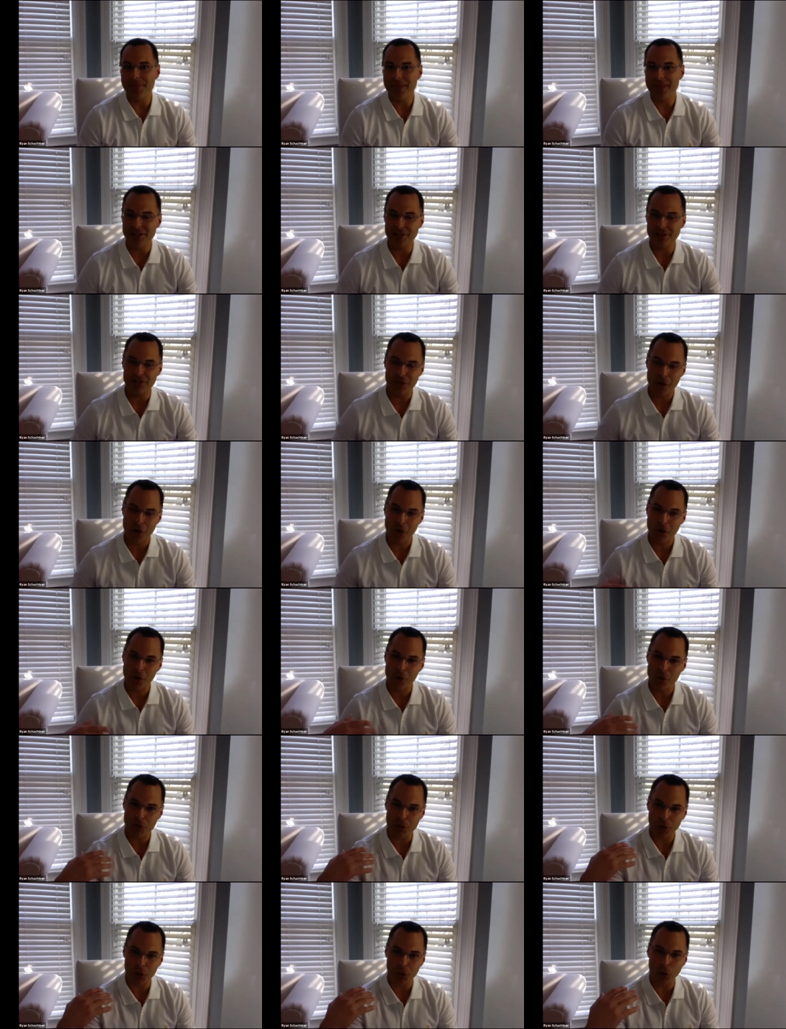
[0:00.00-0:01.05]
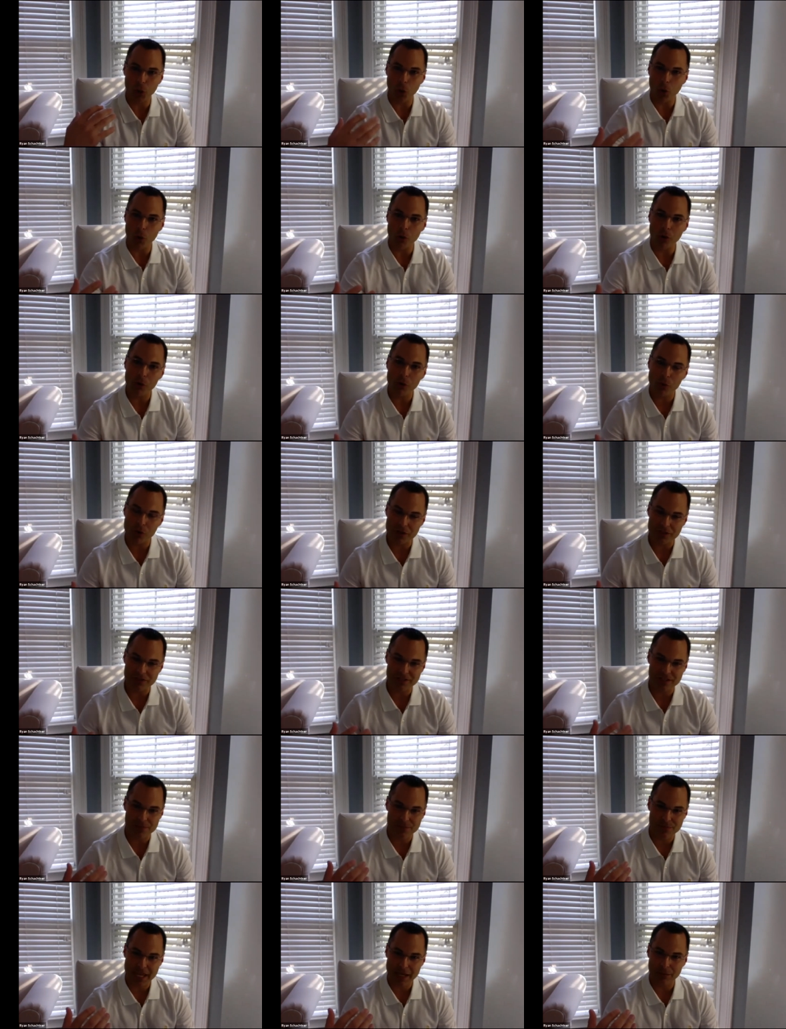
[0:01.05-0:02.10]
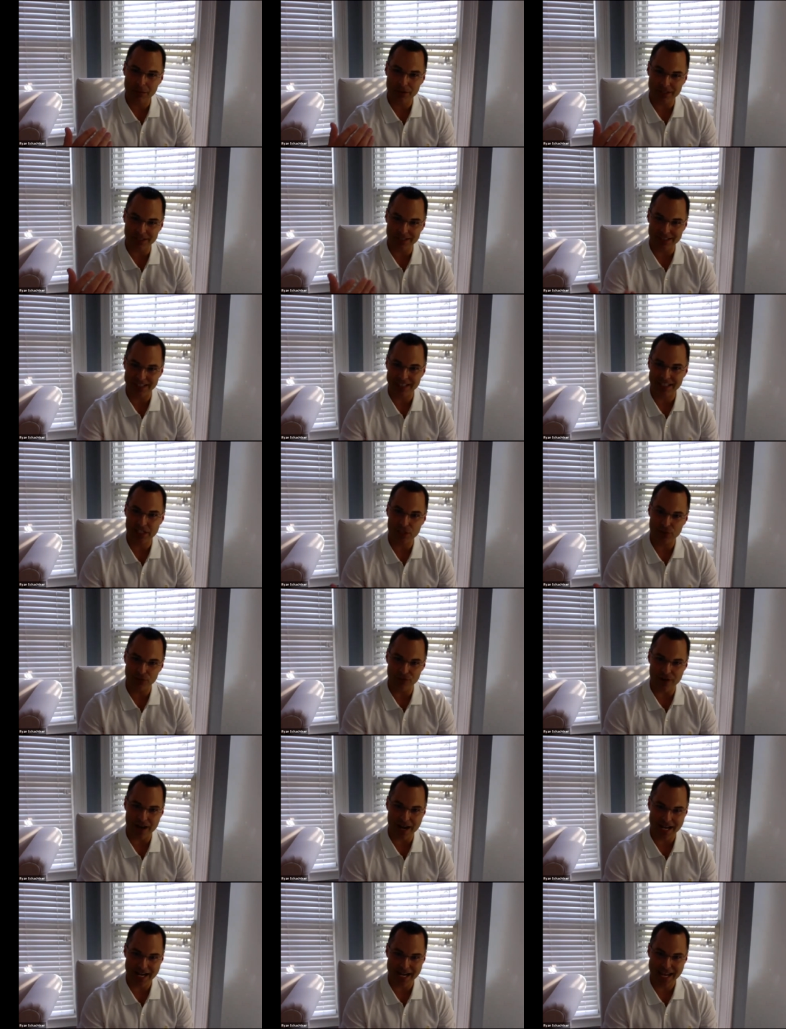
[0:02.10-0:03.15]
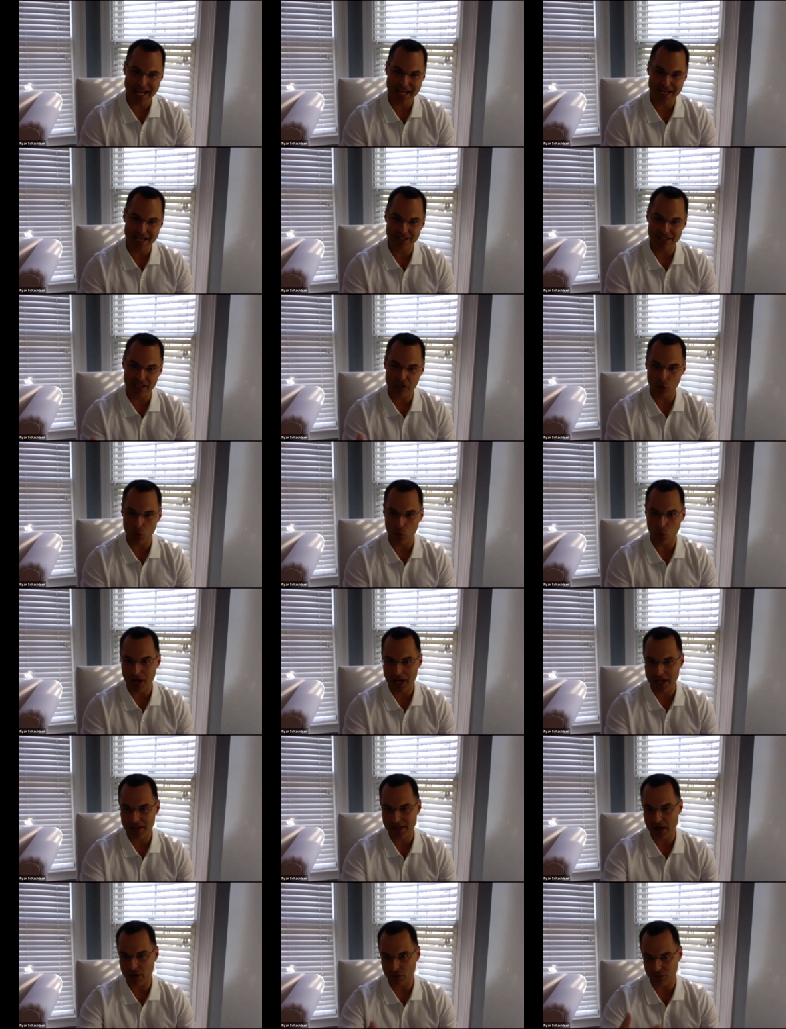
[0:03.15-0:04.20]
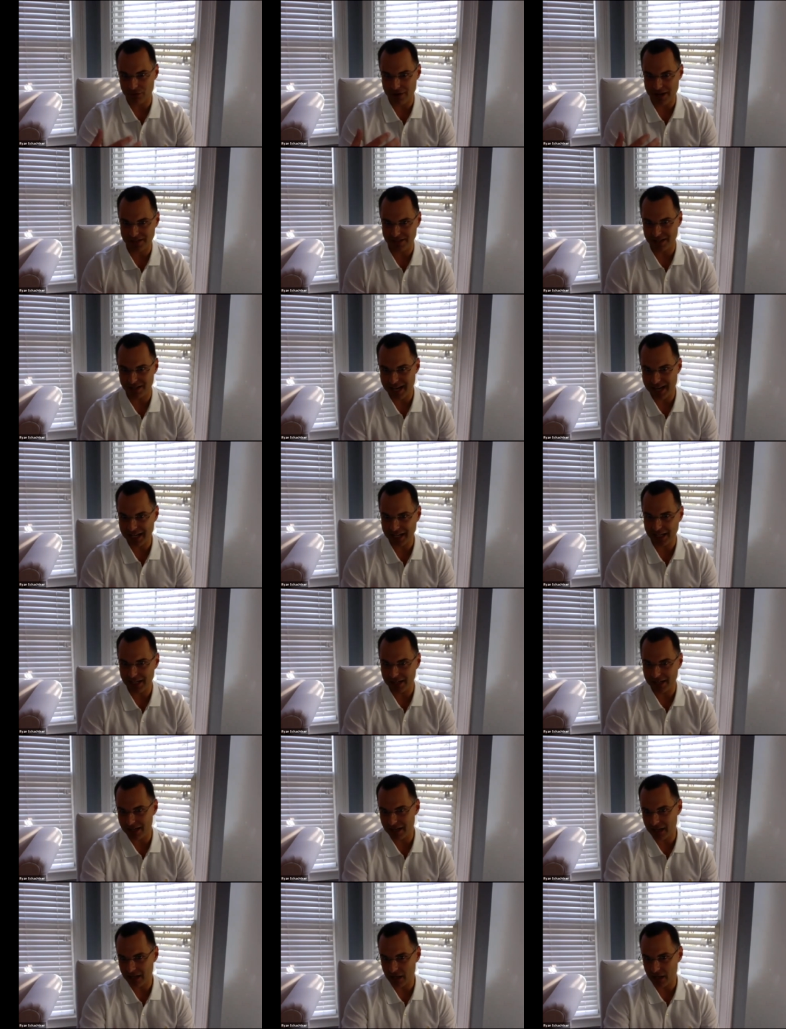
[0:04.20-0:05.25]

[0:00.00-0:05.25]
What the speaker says: And so the goal was to be able to teach finance in a way that resonated